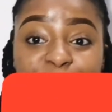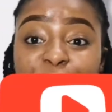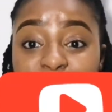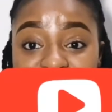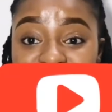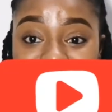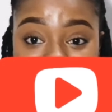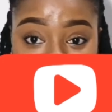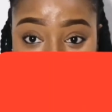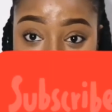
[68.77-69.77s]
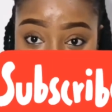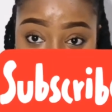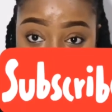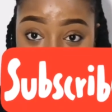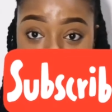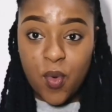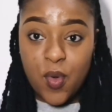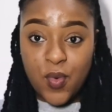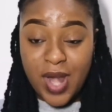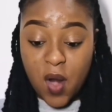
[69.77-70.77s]
if you haven't subscribed
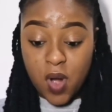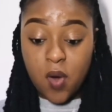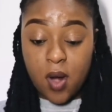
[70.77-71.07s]
now,